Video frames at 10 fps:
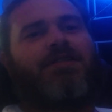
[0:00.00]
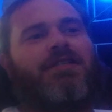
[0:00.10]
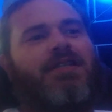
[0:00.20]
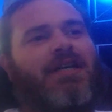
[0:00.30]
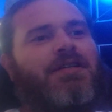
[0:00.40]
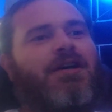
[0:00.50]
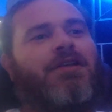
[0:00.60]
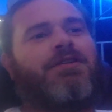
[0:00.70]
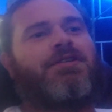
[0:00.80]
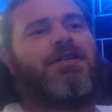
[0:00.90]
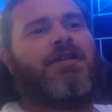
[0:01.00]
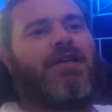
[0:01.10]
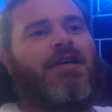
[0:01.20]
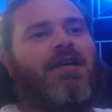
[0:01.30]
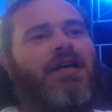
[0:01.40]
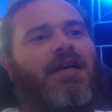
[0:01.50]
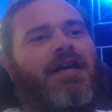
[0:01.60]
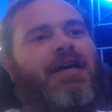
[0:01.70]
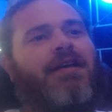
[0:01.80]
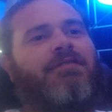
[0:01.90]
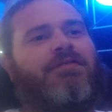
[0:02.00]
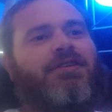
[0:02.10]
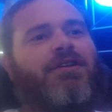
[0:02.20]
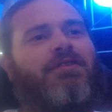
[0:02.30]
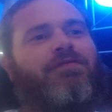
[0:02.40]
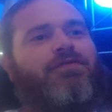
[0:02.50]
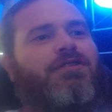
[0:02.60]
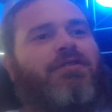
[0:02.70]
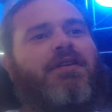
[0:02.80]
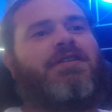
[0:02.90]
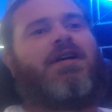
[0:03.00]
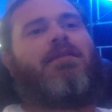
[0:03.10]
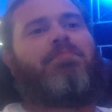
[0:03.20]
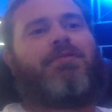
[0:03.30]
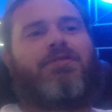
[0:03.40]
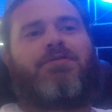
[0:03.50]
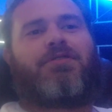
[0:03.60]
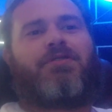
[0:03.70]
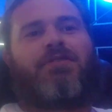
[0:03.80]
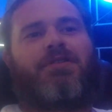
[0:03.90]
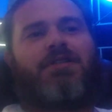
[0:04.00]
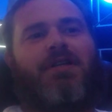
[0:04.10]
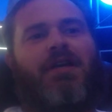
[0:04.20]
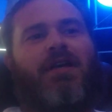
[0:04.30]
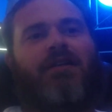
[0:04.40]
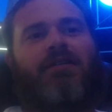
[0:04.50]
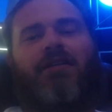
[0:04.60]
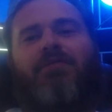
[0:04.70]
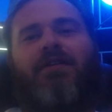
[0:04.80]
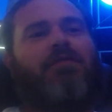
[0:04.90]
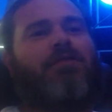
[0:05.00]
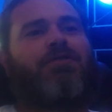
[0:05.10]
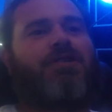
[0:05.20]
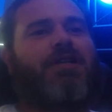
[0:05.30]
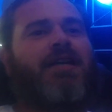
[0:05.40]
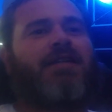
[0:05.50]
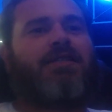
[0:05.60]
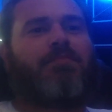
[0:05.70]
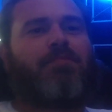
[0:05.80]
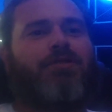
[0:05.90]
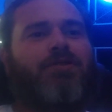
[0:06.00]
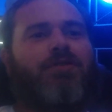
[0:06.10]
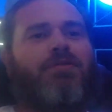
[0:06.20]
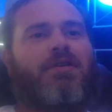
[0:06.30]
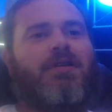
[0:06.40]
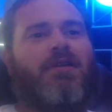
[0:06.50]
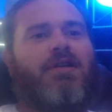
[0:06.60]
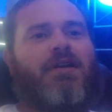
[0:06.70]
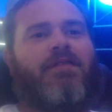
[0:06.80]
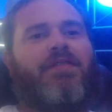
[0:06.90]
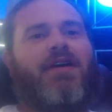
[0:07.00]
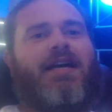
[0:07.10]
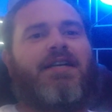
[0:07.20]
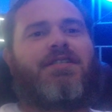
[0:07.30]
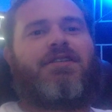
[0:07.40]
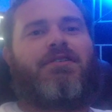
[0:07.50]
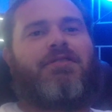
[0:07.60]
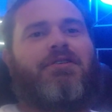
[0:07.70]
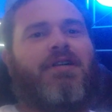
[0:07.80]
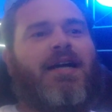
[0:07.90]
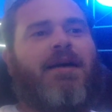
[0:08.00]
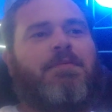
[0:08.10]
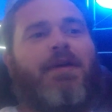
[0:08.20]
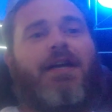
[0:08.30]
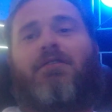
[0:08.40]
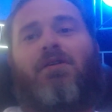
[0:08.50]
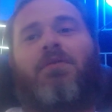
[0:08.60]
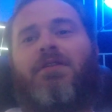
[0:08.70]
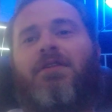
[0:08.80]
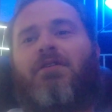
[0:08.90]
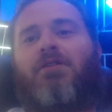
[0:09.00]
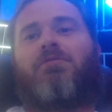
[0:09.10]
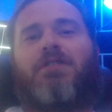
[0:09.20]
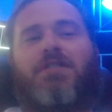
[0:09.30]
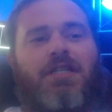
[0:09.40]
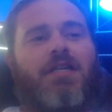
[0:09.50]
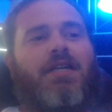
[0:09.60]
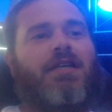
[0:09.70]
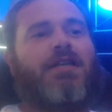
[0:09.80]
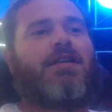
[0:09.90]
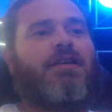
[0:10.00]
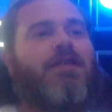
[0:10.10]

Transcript: seed technology, so that top producers can revolutionize the pursuit of the highest yielding crops by growing their own seed.